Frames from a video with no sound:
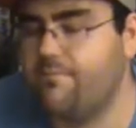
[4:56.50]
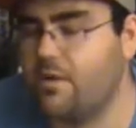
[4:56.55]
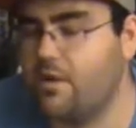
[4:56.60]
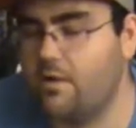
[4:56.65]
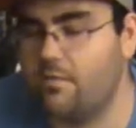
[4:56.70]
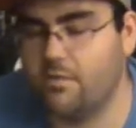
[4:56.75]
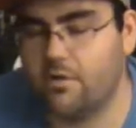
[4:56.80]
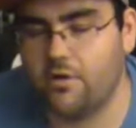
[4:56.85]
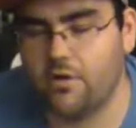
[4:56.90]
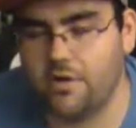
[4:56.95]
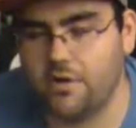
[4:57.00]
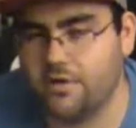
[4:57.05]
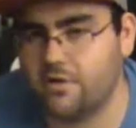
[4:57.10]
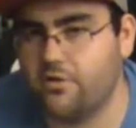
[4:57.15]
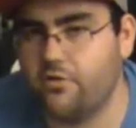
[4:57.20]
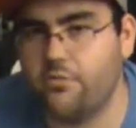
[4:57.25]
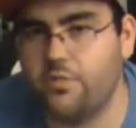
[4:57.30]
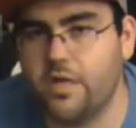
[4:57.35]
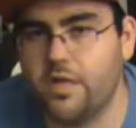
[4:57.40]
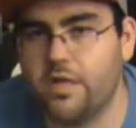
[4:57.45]
come across
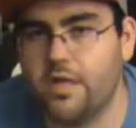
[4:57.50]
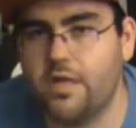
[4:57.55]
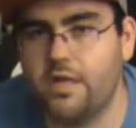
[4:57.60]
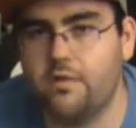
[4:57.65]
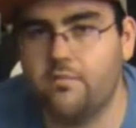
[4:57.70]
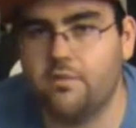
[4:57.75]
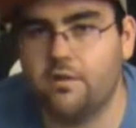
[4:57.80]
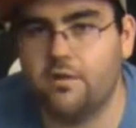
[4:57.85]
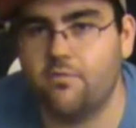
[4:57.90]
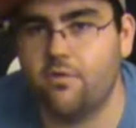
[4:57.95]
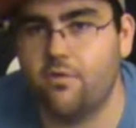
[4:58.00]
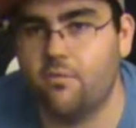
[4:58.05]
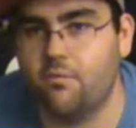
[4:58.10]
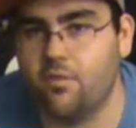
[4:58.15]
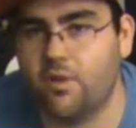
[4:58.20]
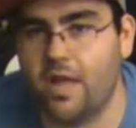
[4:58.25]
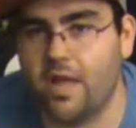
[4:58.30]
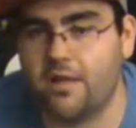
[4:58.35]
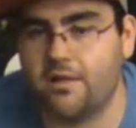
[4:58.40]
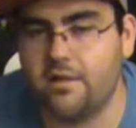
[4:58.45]
so many games that were a
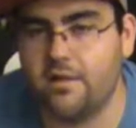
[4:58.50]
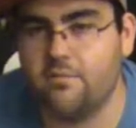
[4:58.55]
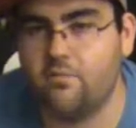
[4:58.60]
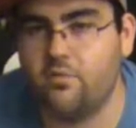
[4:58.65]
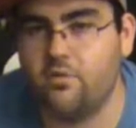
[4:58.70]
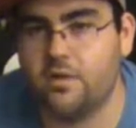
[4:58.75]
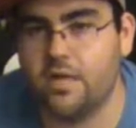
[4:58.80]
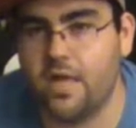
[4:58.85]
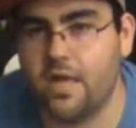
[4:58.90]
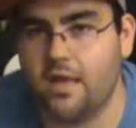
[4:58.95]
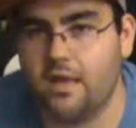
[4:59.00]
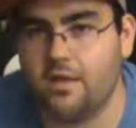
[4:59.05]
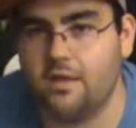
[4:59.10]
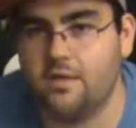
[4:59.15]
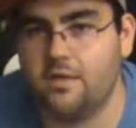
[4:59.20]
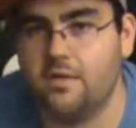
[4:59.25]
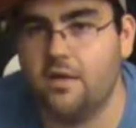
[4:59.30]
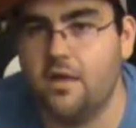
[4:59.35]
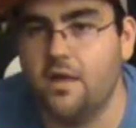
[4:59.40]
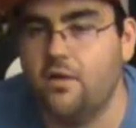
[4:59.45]
black label
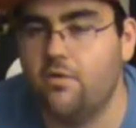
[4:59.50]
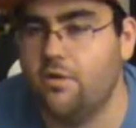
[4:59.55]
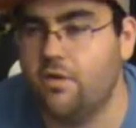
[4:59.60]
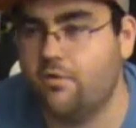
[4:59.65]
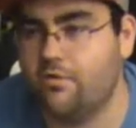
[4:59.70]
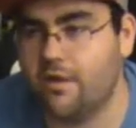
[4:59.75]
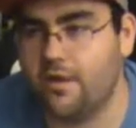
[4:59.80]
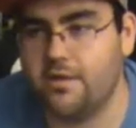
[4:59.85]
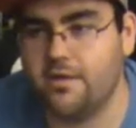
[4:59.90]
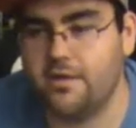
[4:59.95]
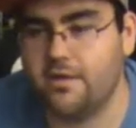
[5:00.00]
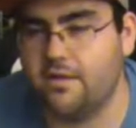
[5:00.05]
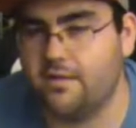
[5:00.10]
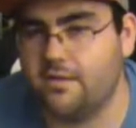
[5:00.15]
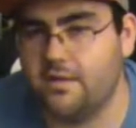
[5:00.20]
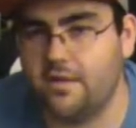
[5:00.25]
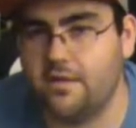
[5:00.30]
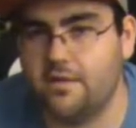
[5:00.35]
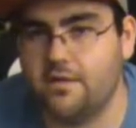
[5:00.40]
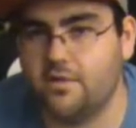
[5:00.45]
case with a greatest
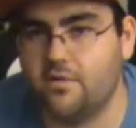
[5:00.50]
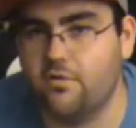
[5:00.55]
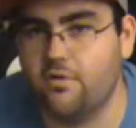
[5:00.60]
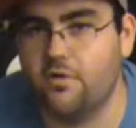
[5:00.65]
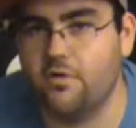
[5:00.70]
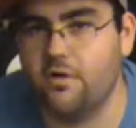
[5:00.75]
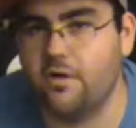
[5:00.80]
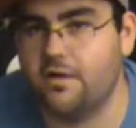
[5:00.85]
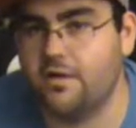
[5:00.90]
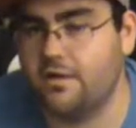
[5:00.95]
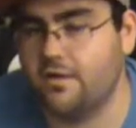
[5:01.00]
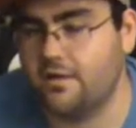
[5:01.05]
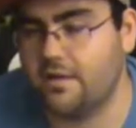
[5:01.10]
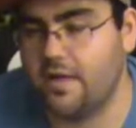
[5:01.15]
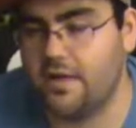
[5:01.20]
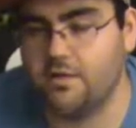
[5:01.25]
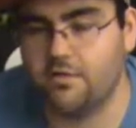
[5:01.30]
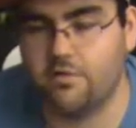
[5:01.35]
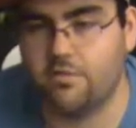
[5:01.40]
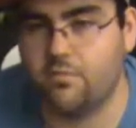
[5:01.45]
hits disc or a greatest hits
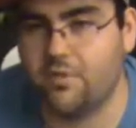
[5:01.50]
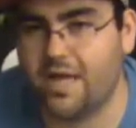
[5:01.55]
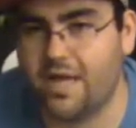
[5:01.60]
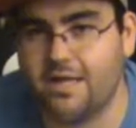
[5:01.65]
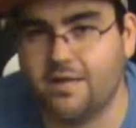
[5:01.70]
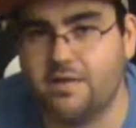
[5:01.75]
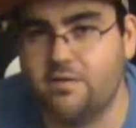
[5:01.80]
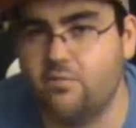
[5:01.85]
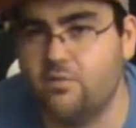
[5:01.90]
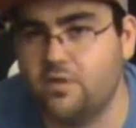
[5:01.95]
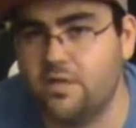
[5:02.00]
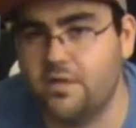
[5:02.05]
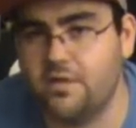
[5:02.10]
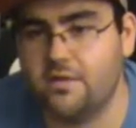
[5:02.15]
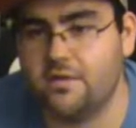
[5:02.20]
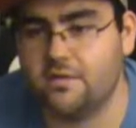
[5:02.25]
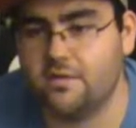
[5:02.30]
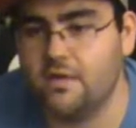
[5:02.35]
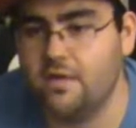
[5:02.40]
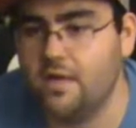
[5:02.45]
case with a black label
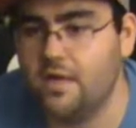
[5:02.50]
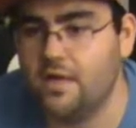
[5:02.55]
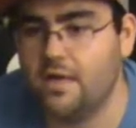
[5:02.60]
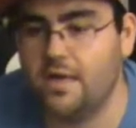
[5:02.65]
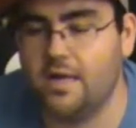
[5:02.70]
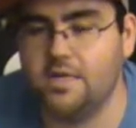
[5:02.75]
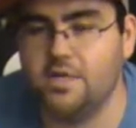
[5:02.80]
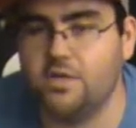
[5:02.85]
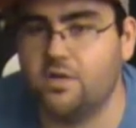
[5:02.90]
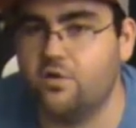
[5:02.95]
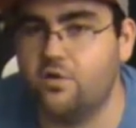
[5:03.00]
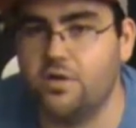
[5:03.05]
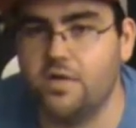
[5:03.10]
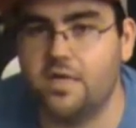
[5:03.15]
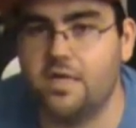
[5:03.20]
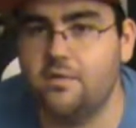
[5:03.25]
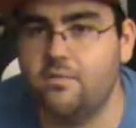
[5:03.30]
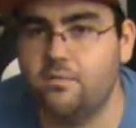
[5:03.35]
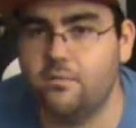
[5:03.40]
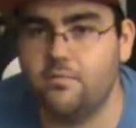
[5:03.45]
disc, and I just couldn't
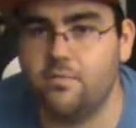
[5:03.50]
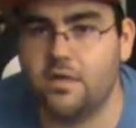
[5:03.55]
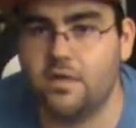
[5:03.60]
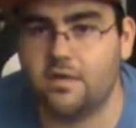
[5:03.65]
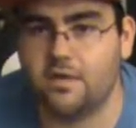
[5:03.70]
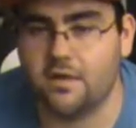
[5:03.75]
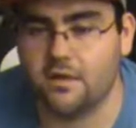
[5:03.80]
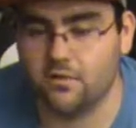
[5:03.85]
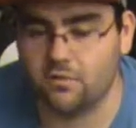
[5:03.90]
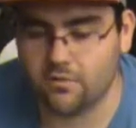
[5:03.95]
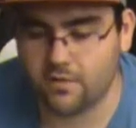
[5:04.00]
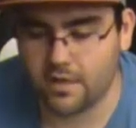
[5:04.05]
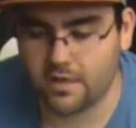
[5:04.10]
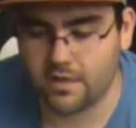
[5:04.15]
keep them because I don't